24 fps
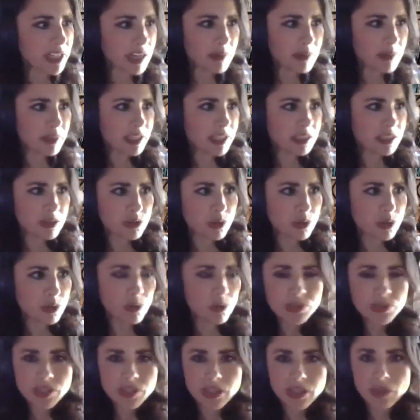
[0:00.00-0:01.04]
I mean, there's
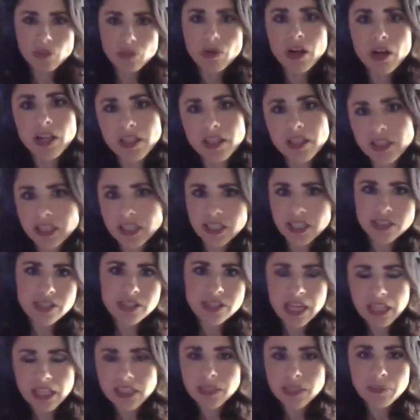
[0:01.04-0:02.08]
holes in the wall and he's
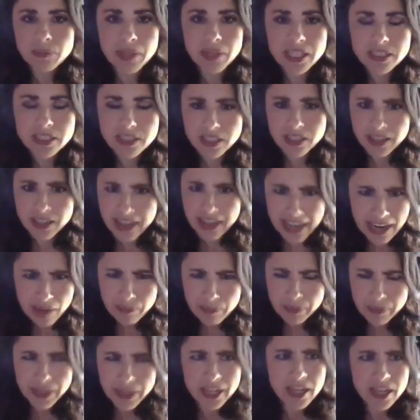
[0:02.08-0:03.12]
telling me it didn't
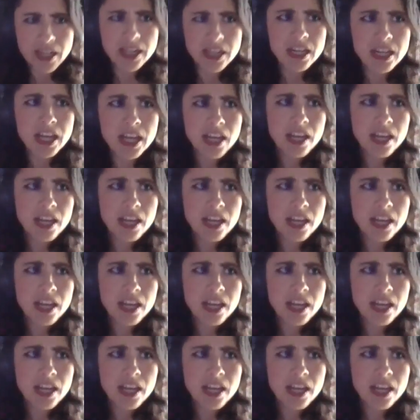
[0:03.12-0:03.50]
happen. And